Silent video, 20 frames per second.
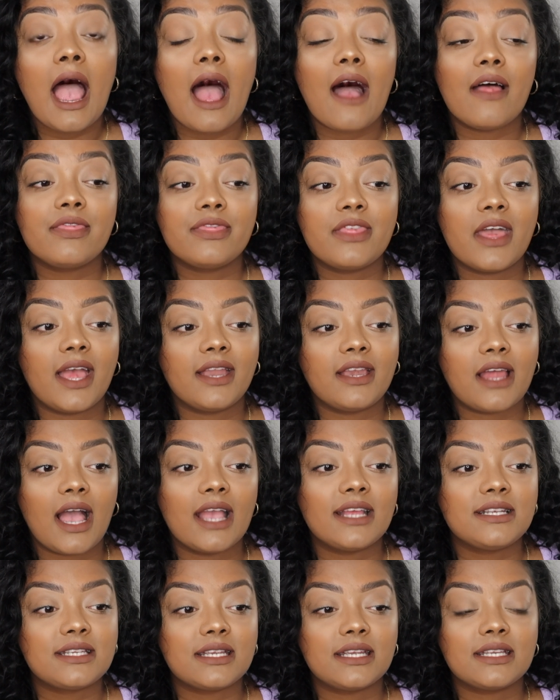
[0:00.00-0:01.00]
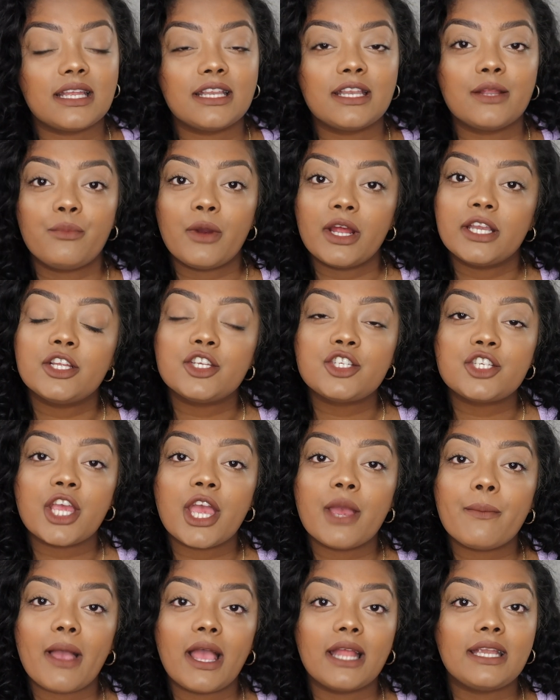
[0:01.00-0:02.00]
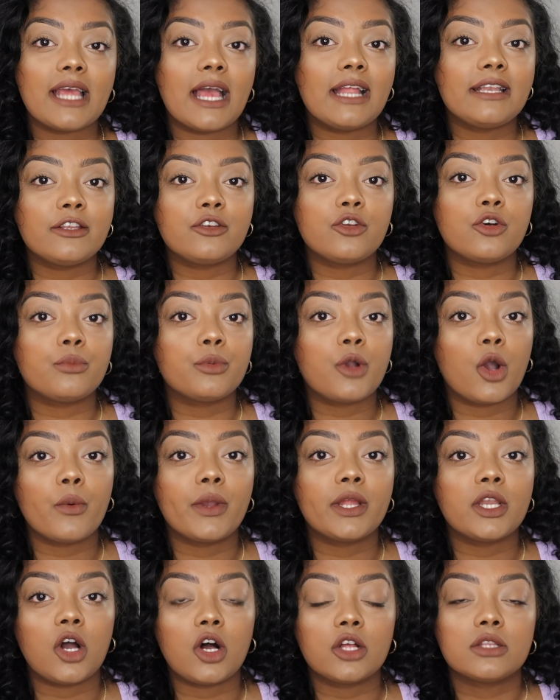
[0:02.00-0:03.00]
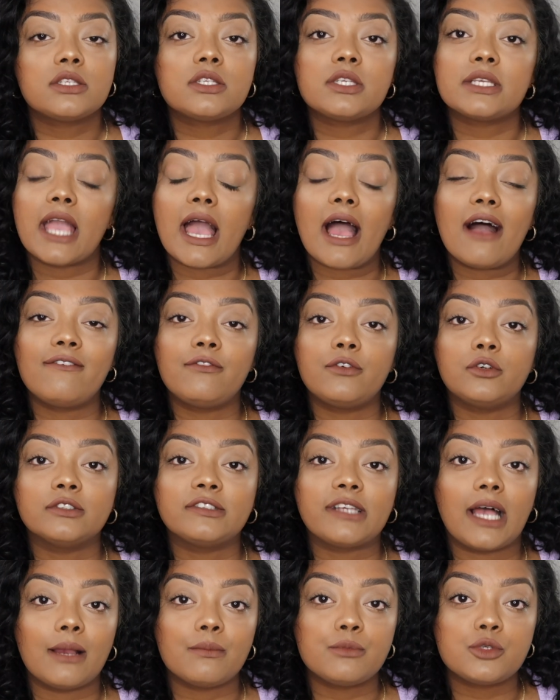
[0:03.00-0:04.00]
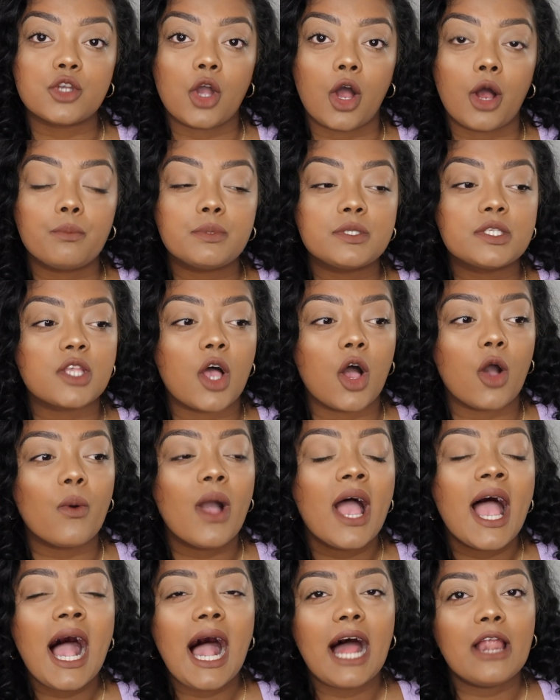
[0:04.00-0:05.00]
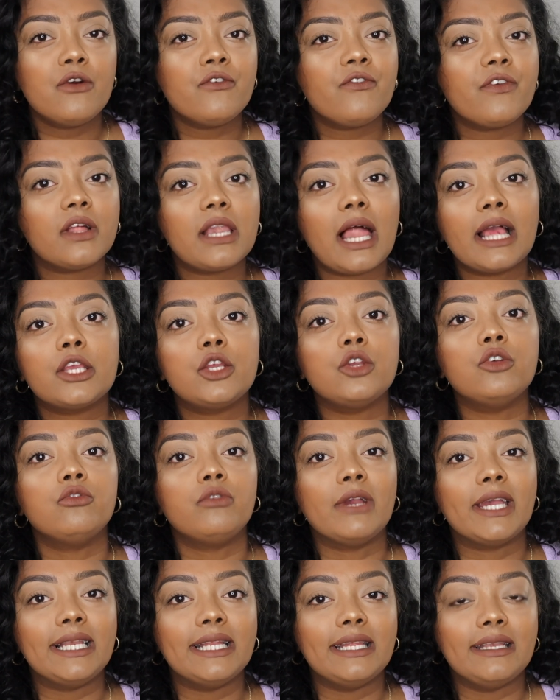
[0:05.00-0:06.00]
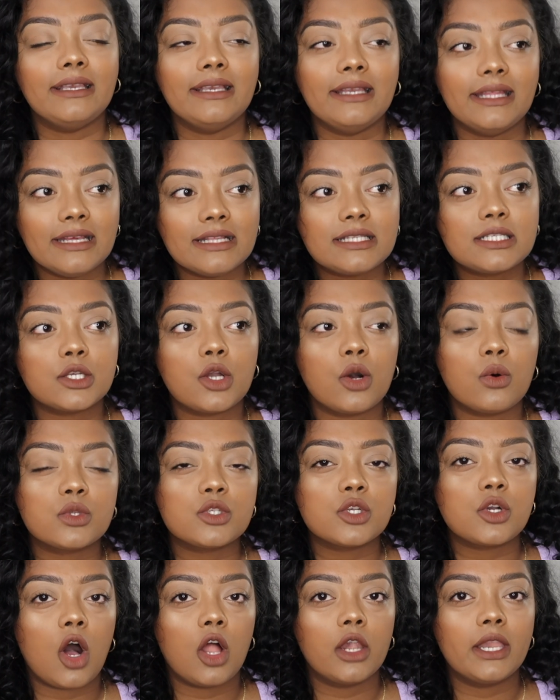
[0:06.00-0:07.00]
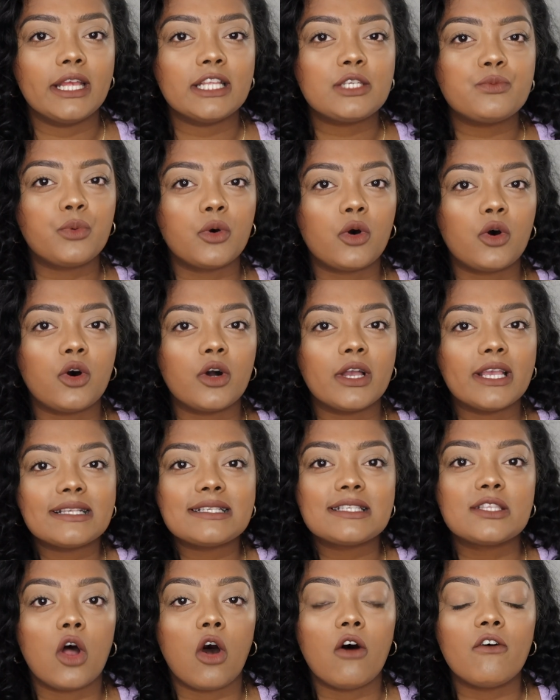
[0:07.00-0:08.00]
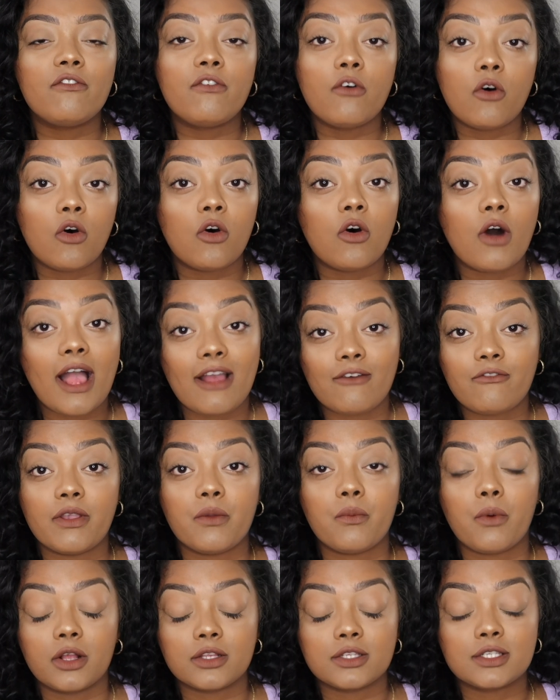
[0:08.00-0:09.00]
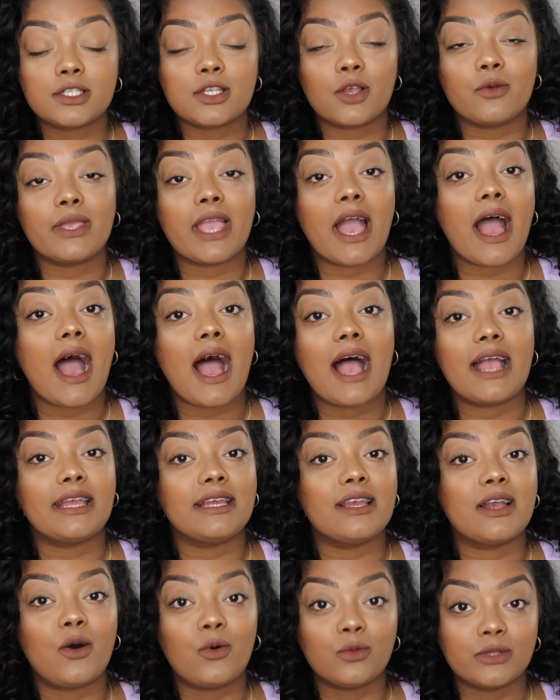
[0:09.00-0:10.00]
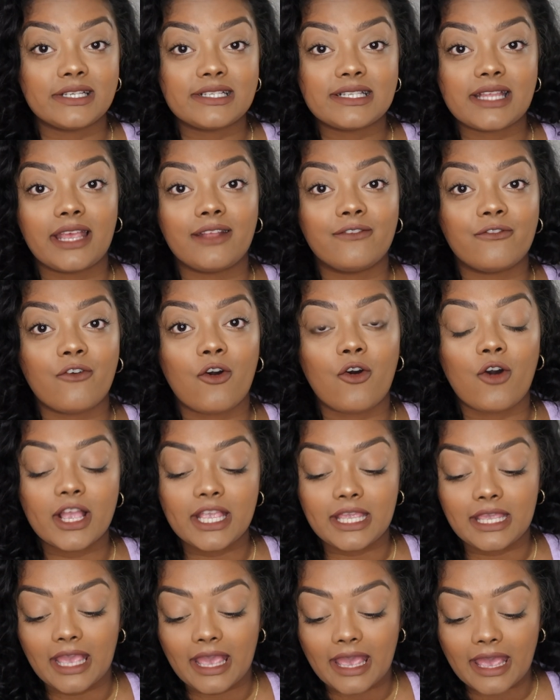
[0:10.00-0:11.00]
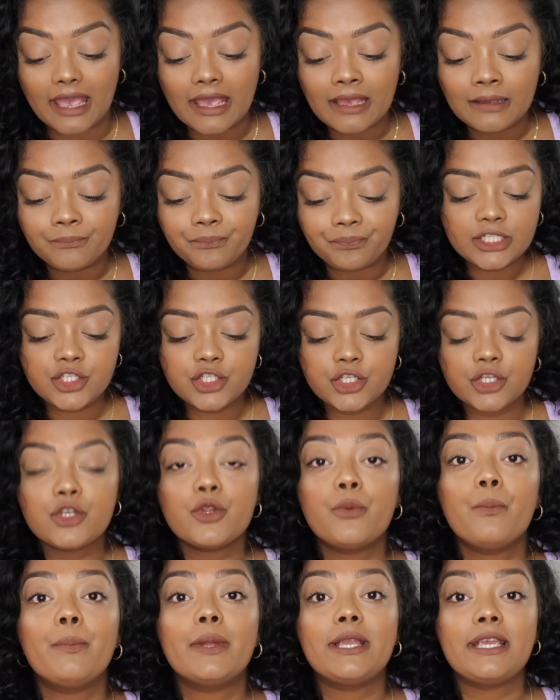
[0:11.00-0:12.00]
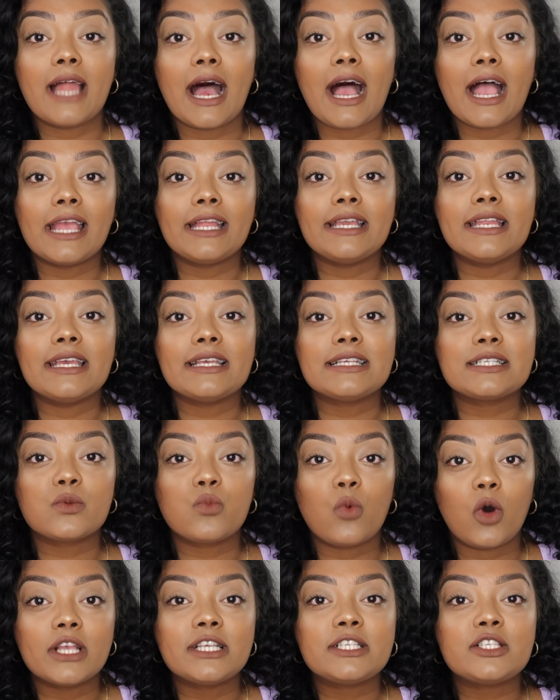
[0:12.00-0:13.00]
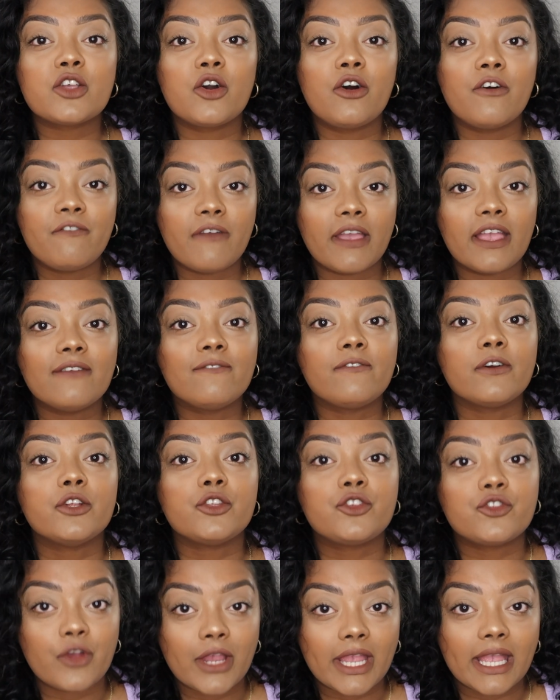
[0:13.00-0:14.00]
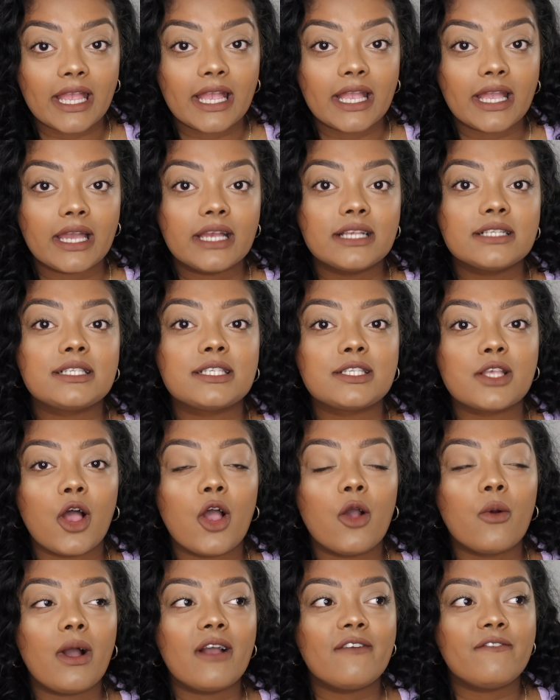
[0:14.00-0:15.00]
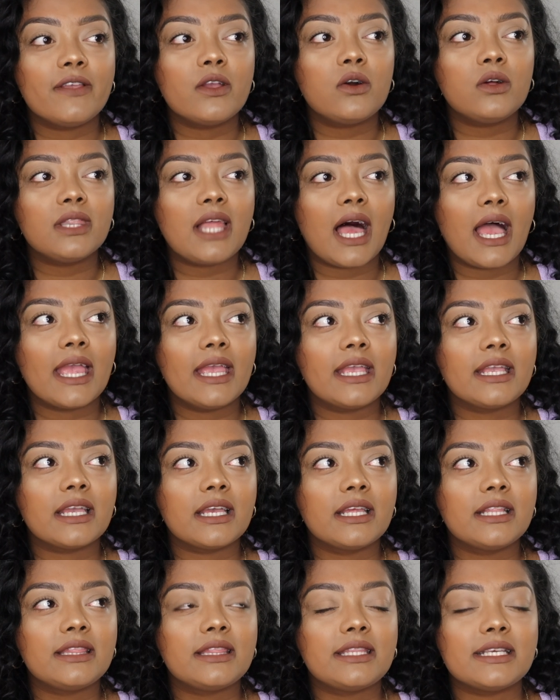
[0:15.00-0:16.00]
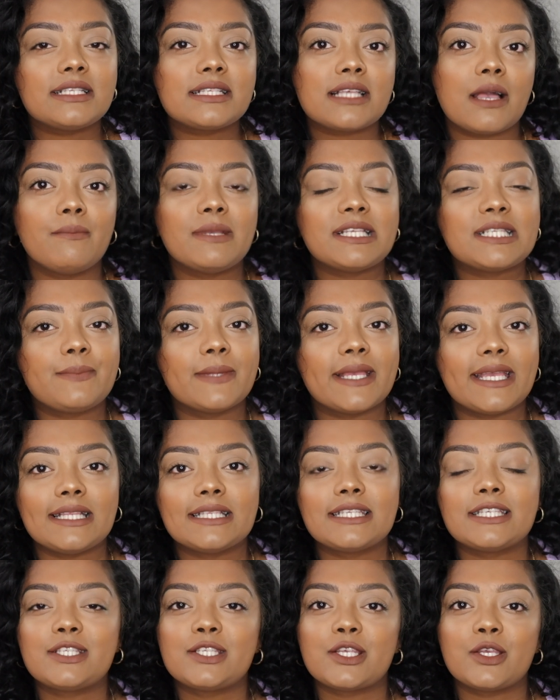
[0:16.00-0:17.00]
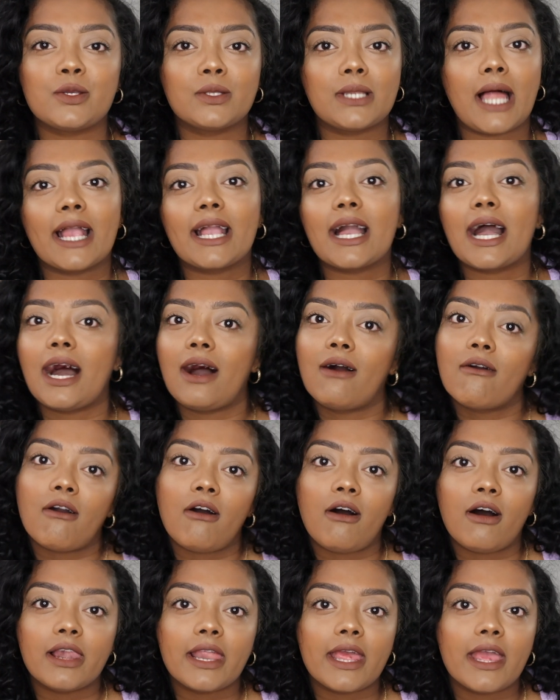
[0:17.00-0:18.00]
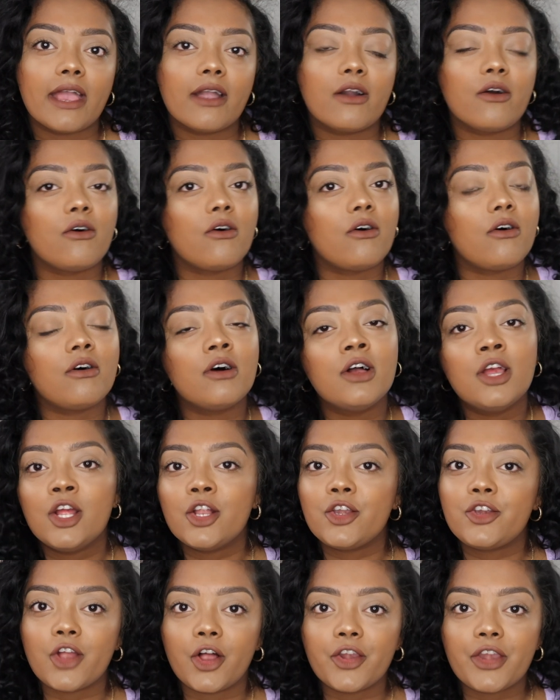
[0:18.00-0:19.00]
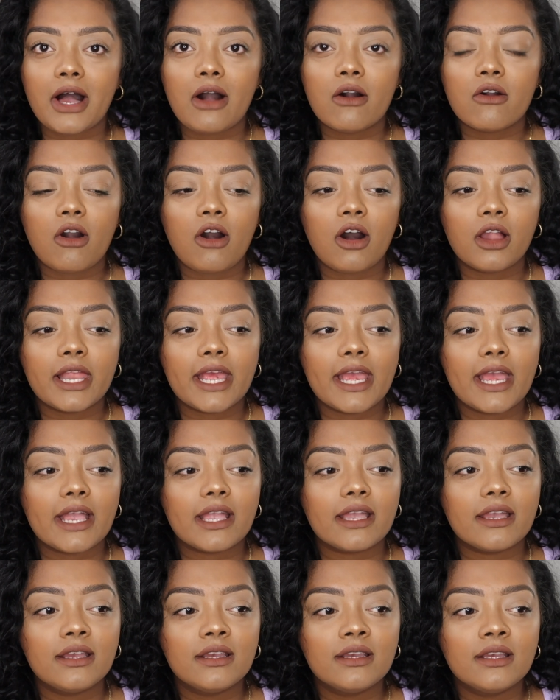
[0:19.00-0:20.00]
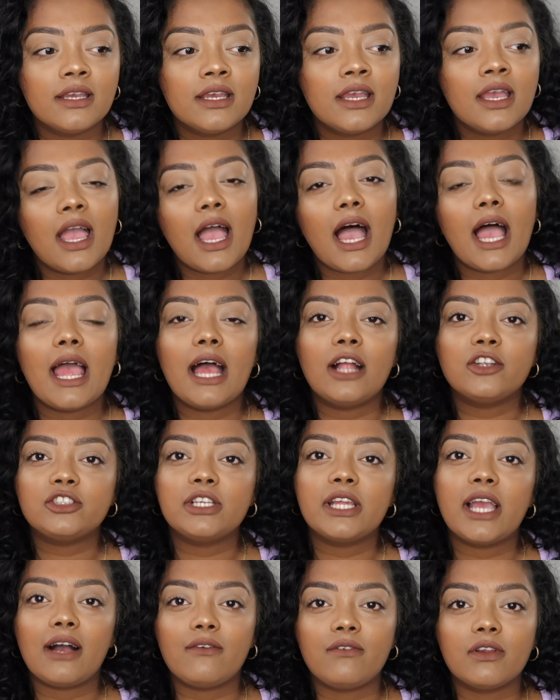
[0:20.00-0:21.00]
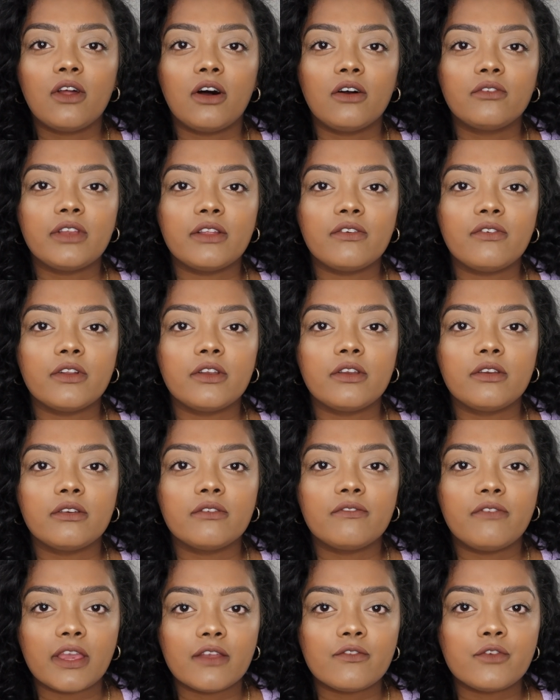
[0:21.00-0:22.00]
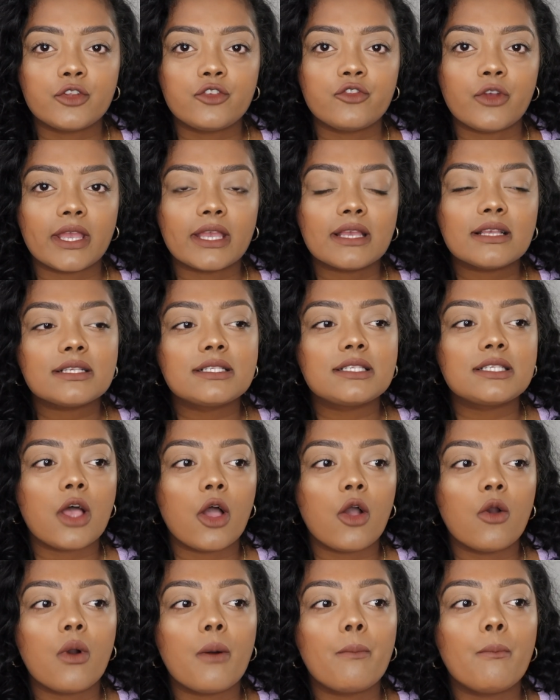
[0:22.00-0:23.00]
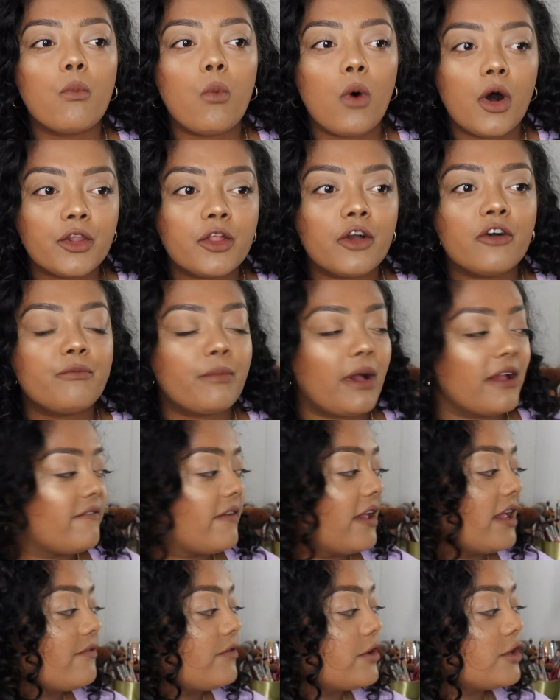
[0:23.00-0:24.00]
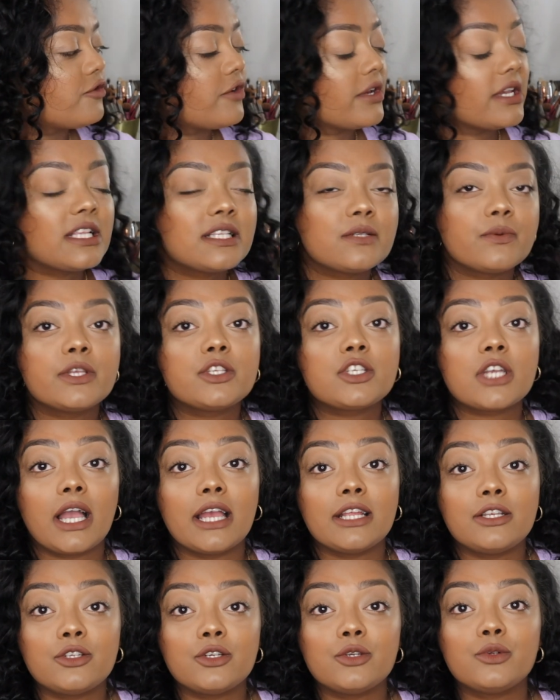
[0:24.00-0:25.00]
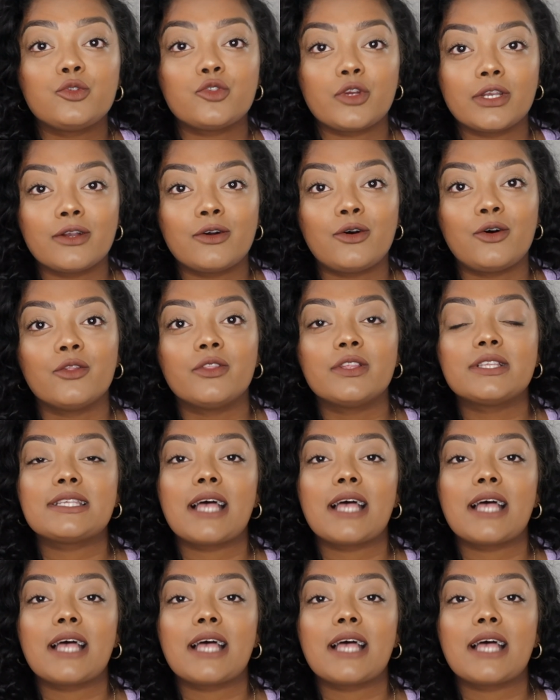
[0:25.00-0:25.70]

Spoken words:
and then I did an apprenticeship and ended up going on to get a full-time job. So I don't feel like you really need to go to college, but it's not for everyone, so yeah, I only stayed for a year. Question number 9 is, what is your favorite drink? So I feel like this can be split into 2, like alcoholic or non-alcoholic. I actually have a lot of different favorite drinks. So one of my favorite drinks, which I do drink all the